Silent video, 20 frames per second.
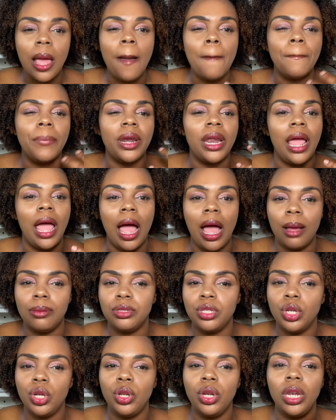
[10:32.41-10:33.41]
but I
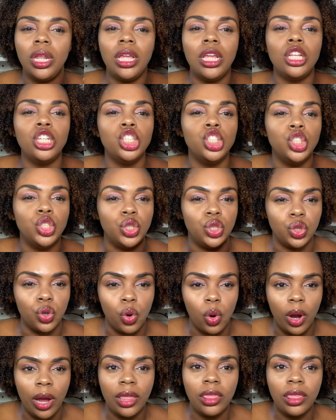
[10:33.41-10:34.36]
absolutely enjoy